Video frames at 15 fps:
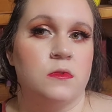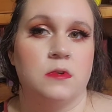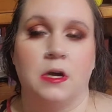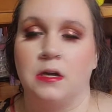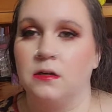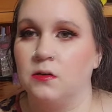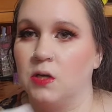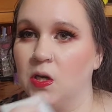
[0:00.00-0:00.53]

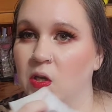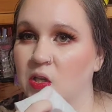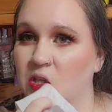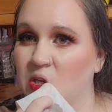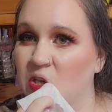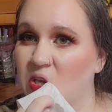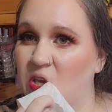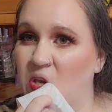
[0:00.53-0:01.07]
I don't know.
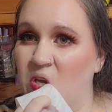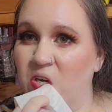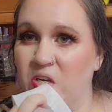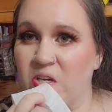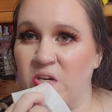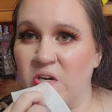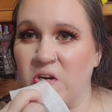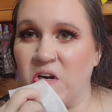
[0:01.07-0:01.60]
That's really cute,
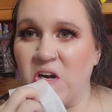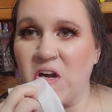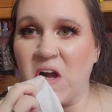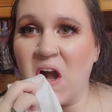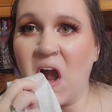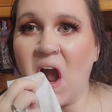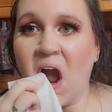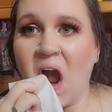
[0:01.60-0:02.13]
too.
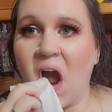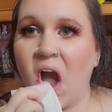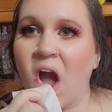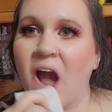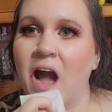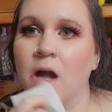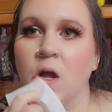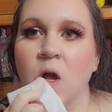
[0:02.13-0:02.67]

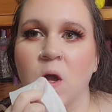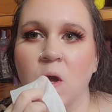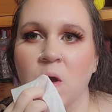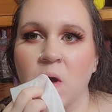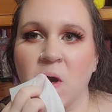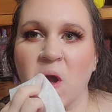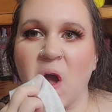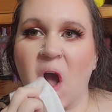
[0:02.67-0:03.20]

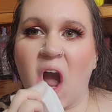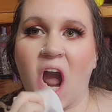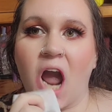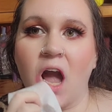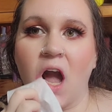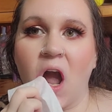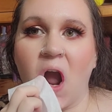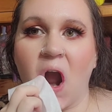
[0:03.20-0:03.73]

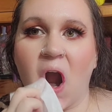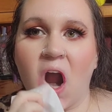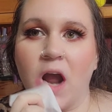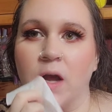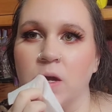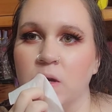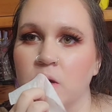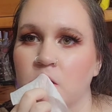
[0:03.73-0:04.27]
Okay.
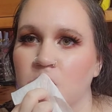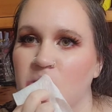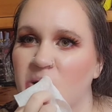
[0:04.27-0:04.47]
Alright.